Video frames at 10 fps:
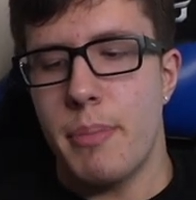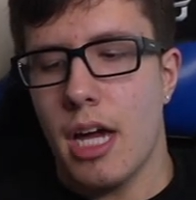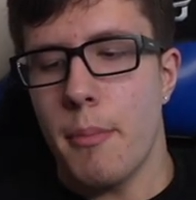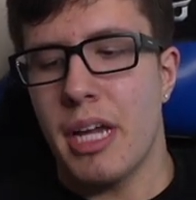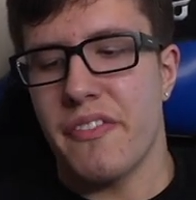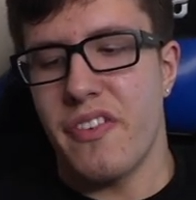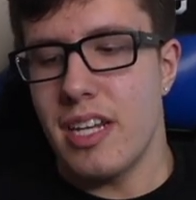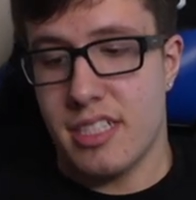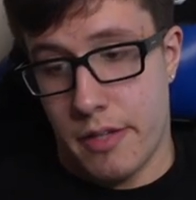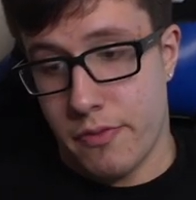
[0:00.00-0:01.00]
becoming a
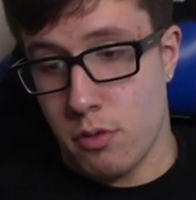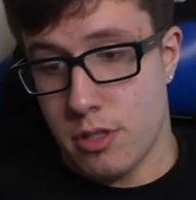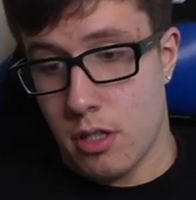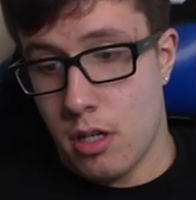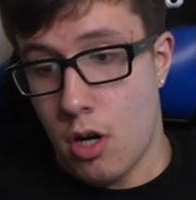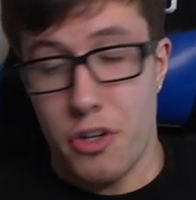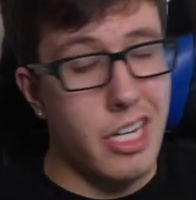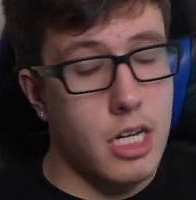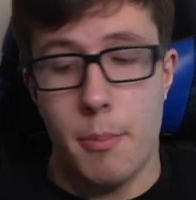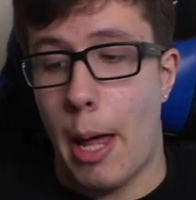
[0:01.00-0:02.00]
fitness influencer, or did
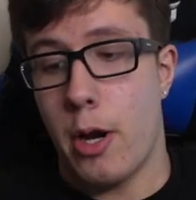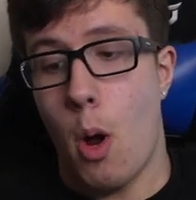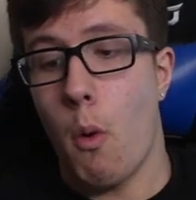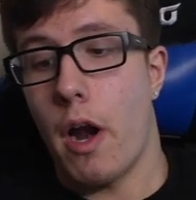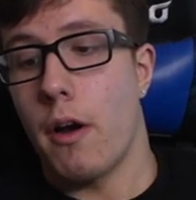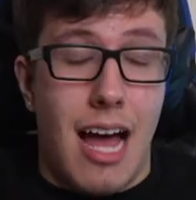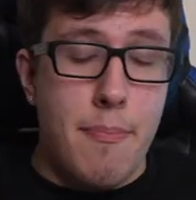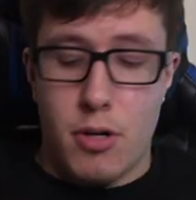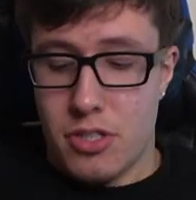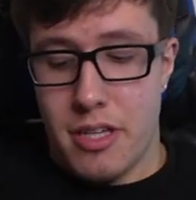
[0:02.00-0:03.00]
it come out of nowhere? I
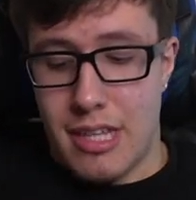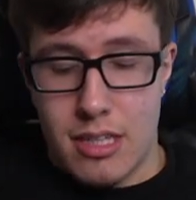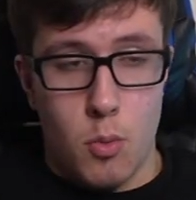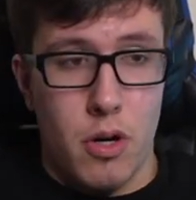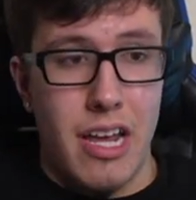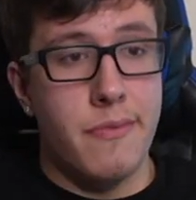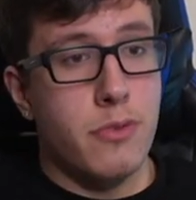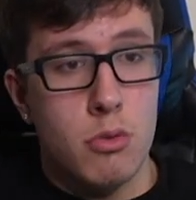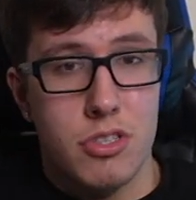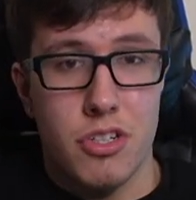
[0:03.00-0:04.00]
personally think the word
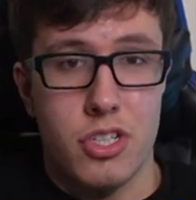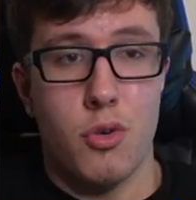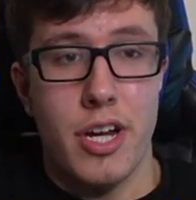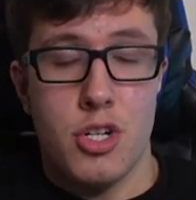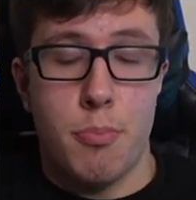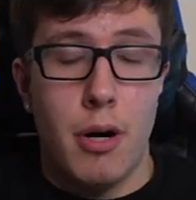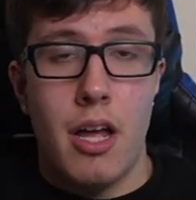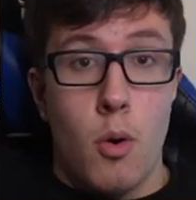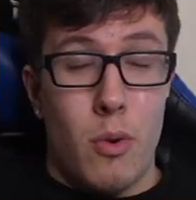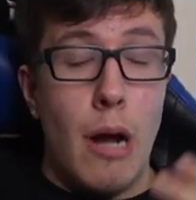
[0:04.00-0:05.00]
influencer is cringe,
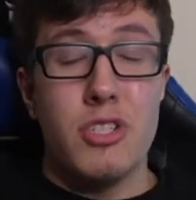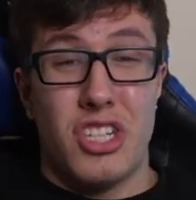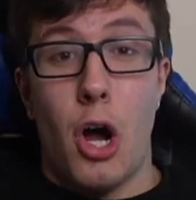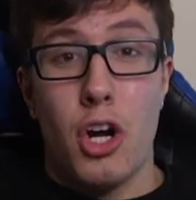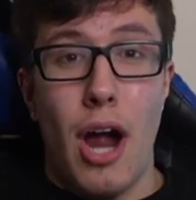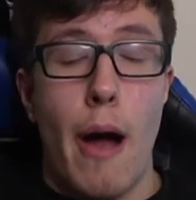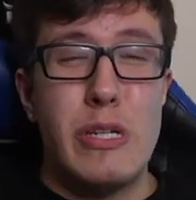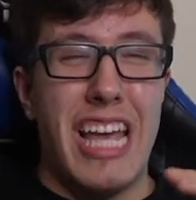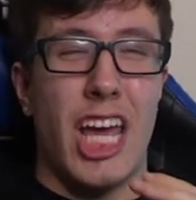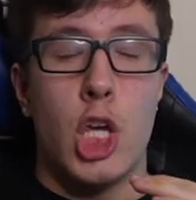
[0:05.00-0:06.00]
but when I was younger, I
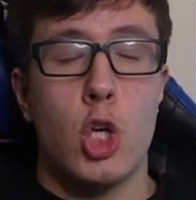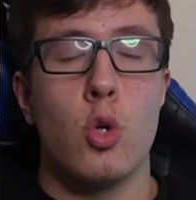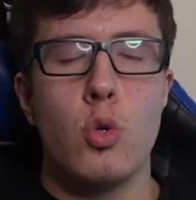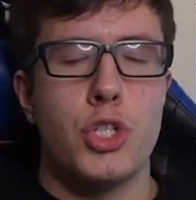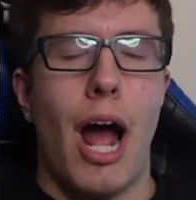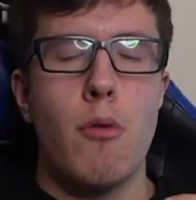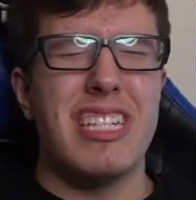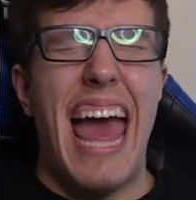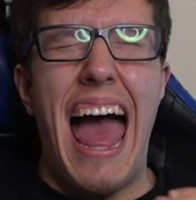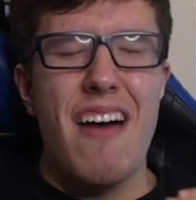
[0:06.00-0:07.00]
was a huge, I was
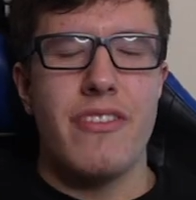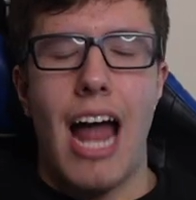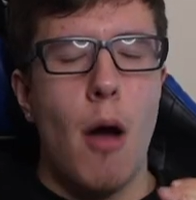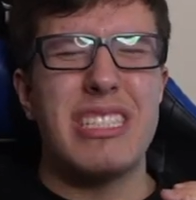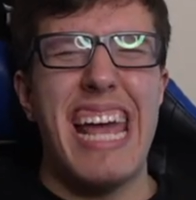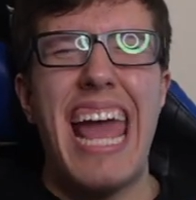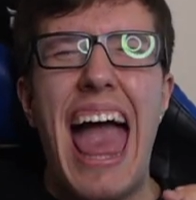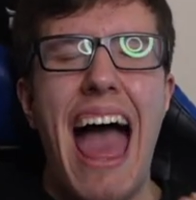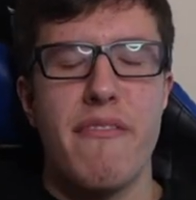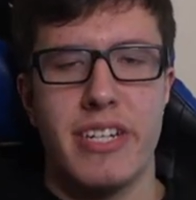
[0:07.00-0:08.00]
avid, I was a
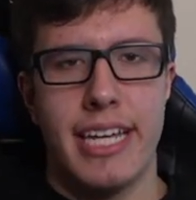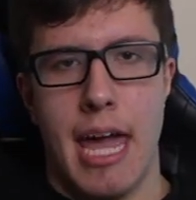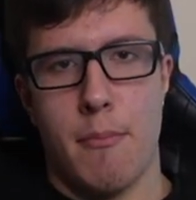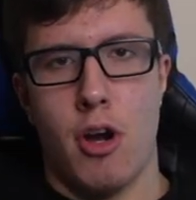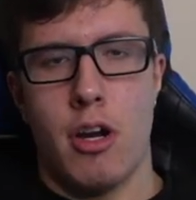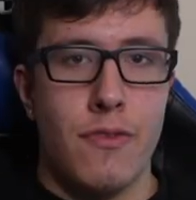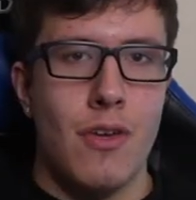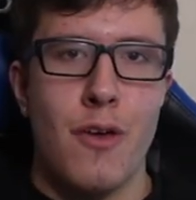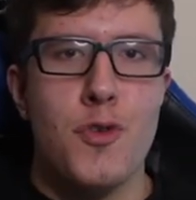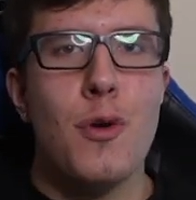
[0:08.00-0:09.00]
avid gamer. If
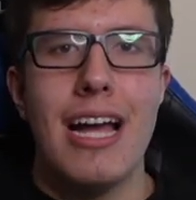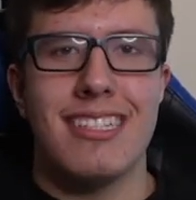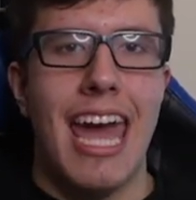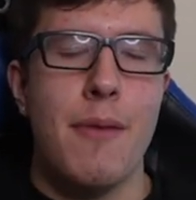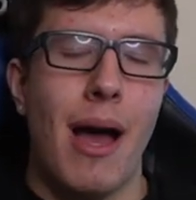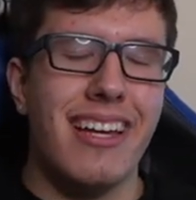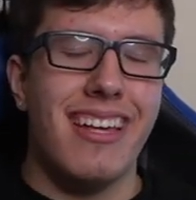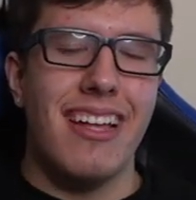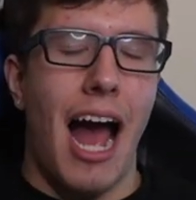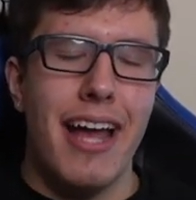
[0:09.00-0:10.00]
if you guys game, I
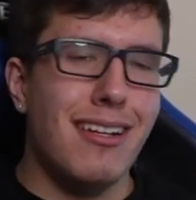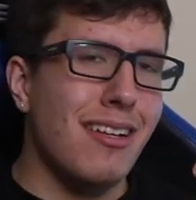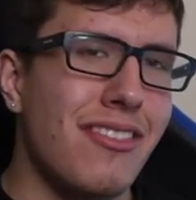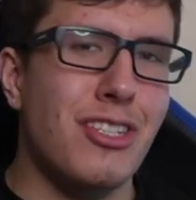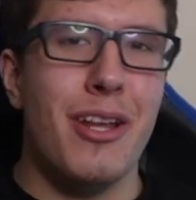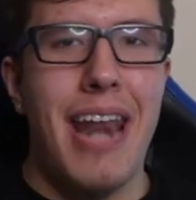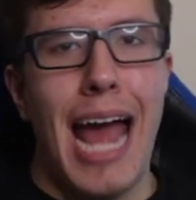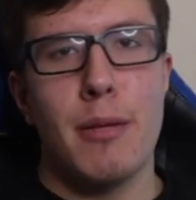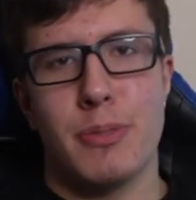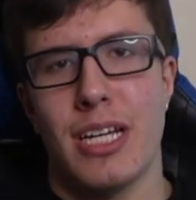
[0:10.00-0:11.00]
I there's a
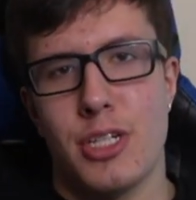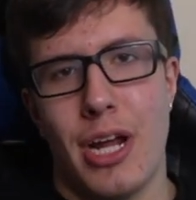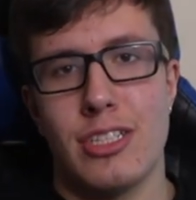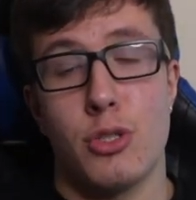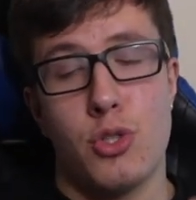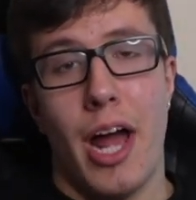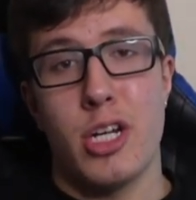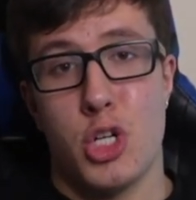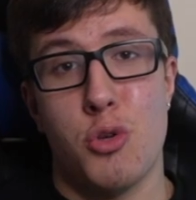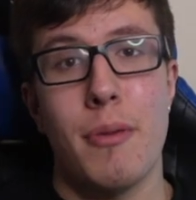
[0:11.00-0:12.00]
ninety percent chance you tried to
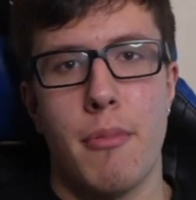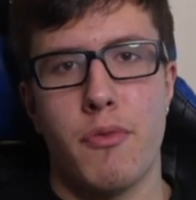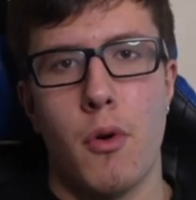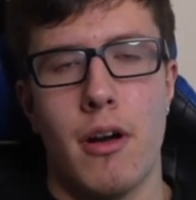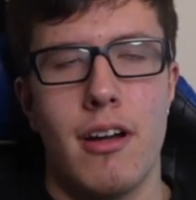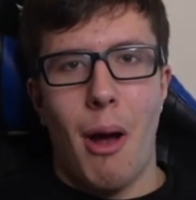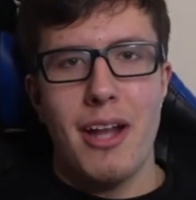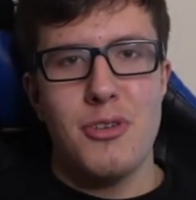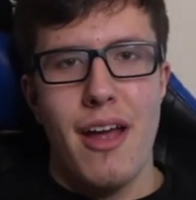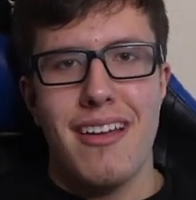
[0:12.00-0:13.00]
stream before. So I
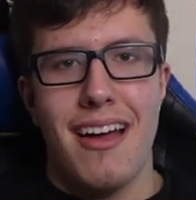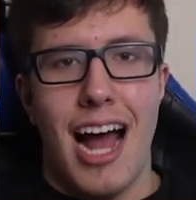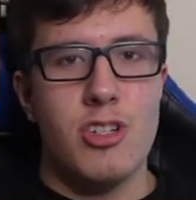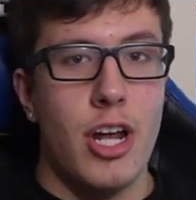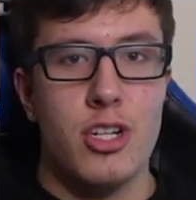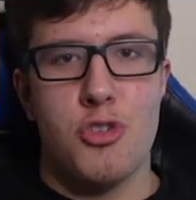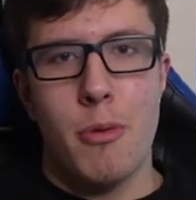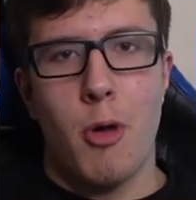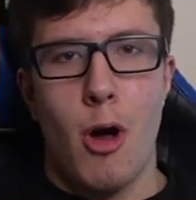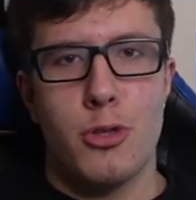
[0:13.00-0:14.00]
tried to I tried to
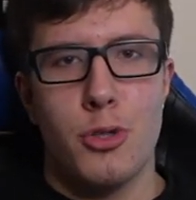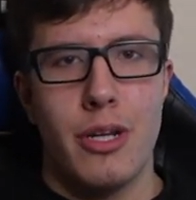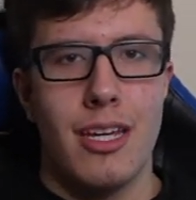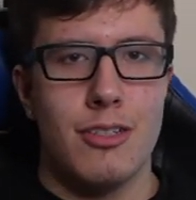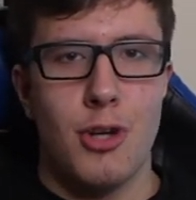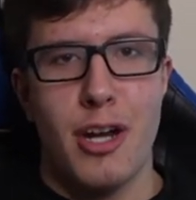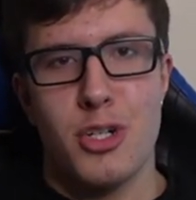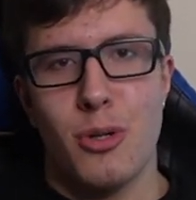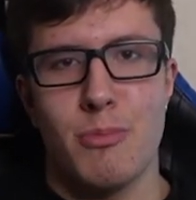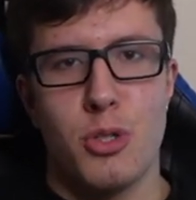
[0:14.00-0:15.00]
stream Call of Duty, tried to
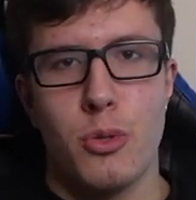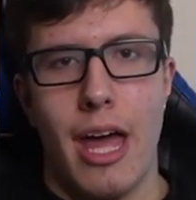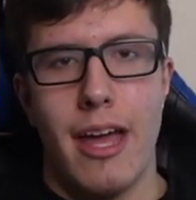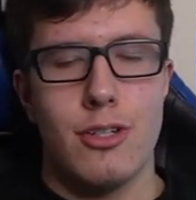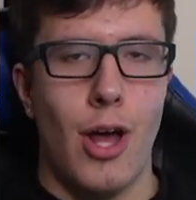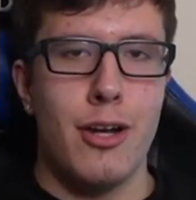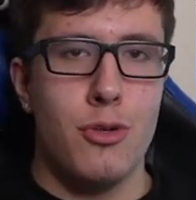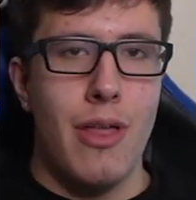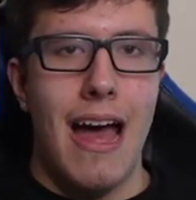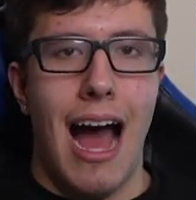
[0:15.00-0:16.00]
stream two K, tried to
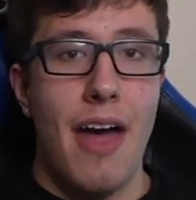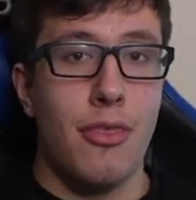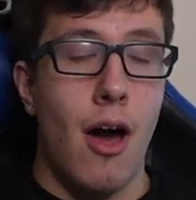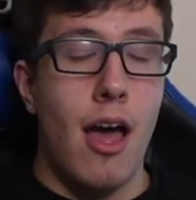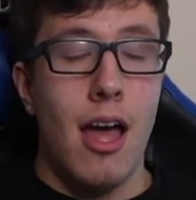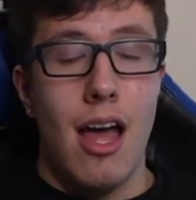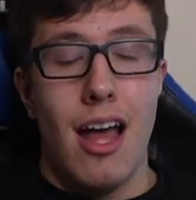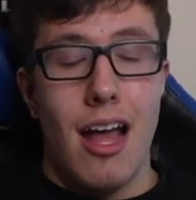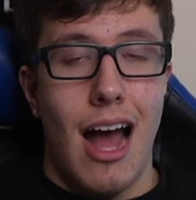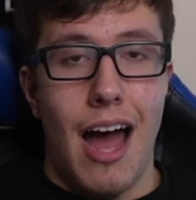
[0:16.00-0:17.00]
do that. I thought
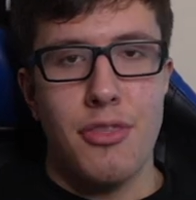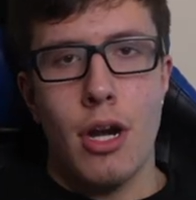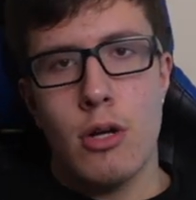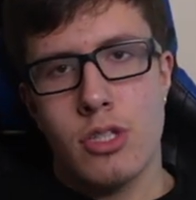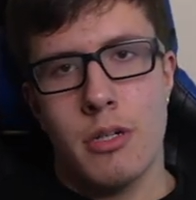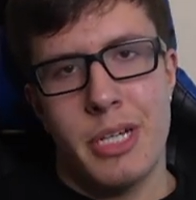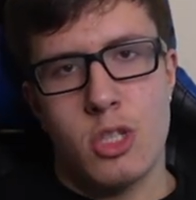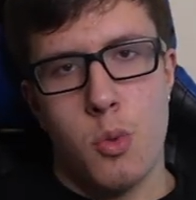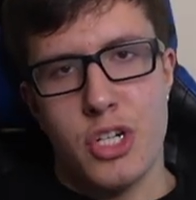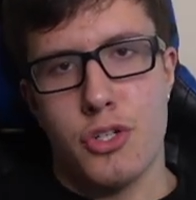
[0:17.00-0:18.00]
I thought I was gonna be a
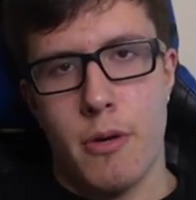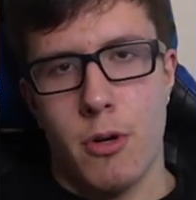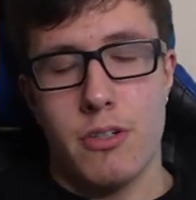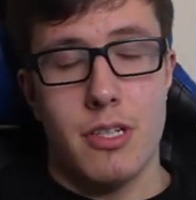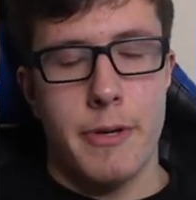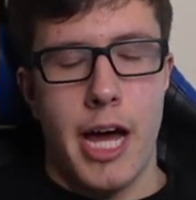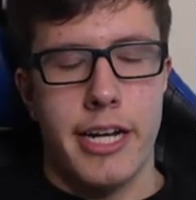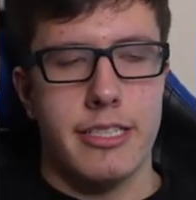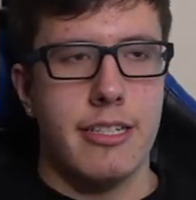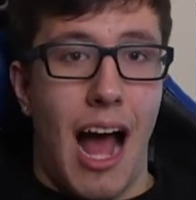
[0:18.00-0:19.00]
Twitch streamer, to be
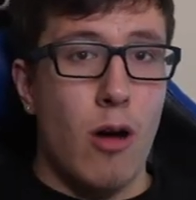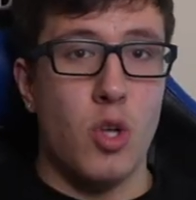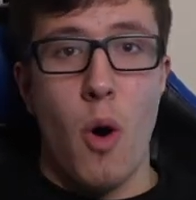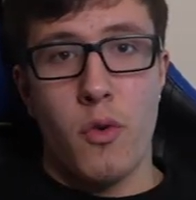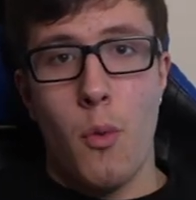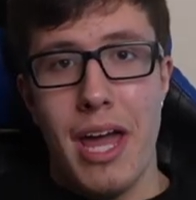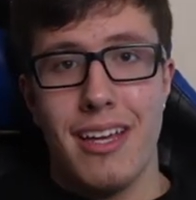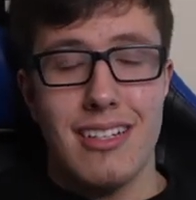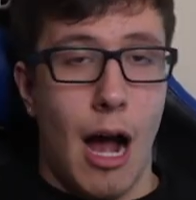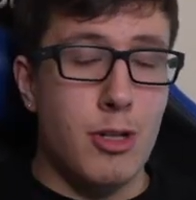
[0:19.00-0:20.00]
honest. I was overweight,
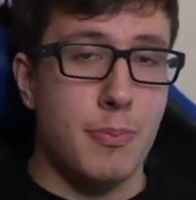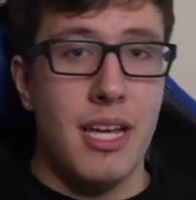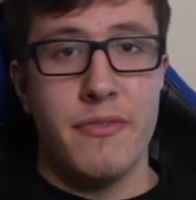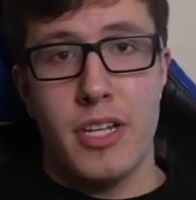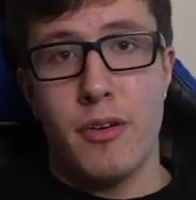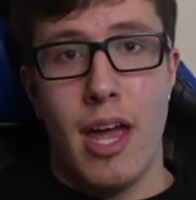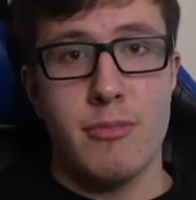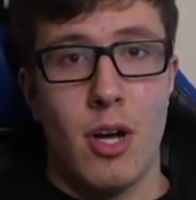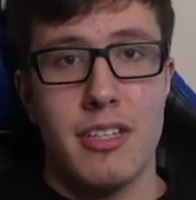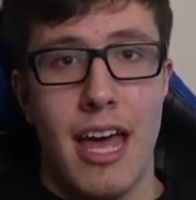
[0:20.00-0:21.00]
I was playing video games
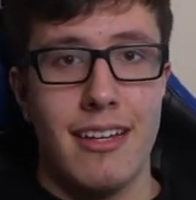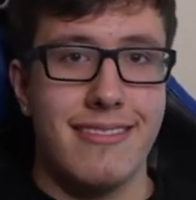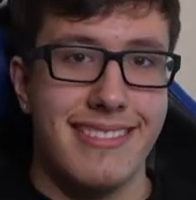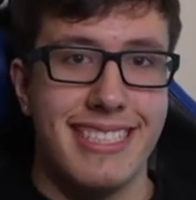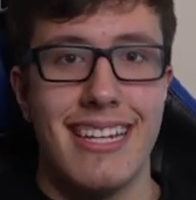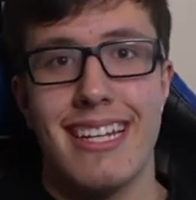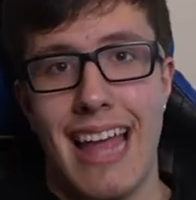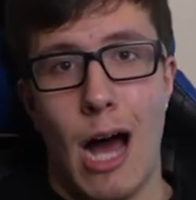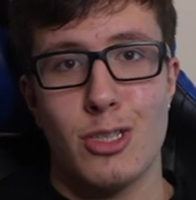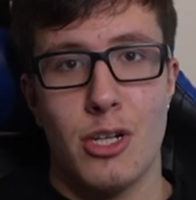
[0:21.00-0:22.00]
all day, sitting in the
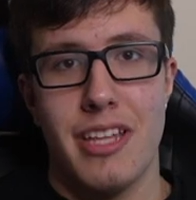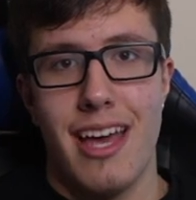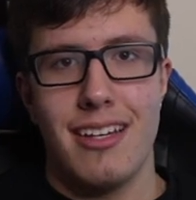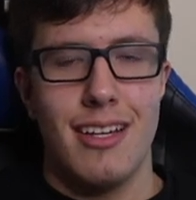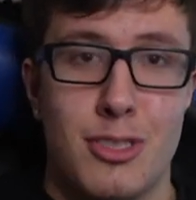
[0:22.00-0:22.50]
house all day.